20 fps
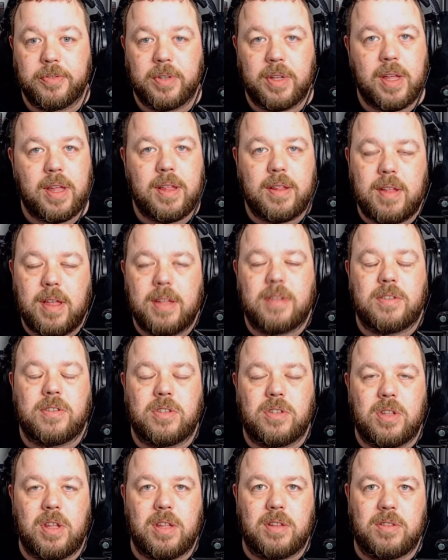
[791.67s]
It
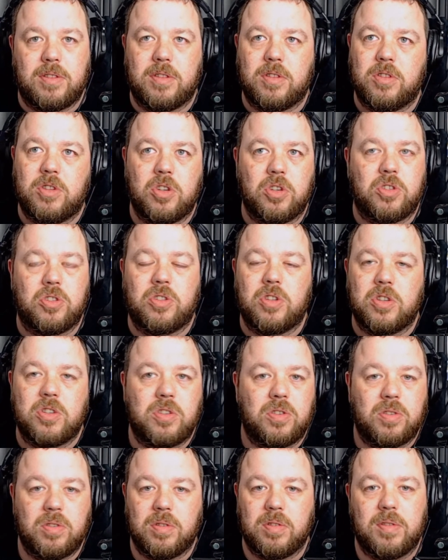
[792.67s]
just
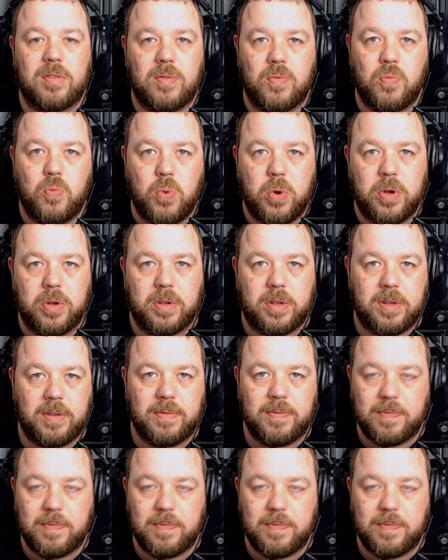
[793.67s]
doesn't work.